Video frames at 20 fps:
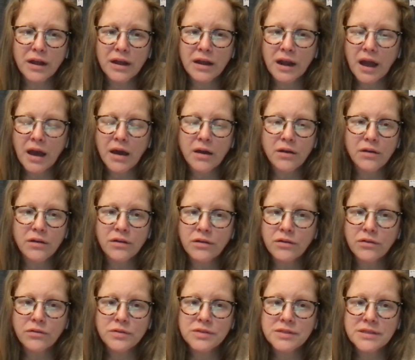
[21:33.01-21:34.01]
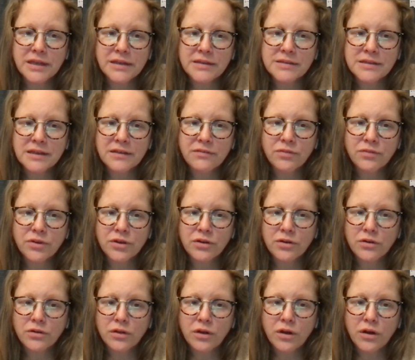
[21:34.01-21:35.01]
And how do you stay safe when you're
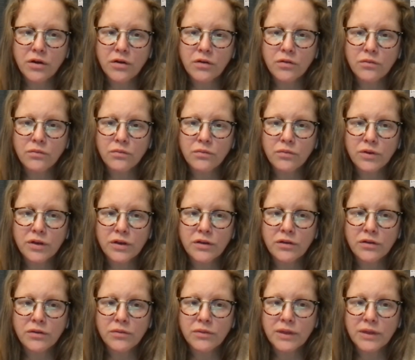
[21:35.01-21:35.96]
alone when you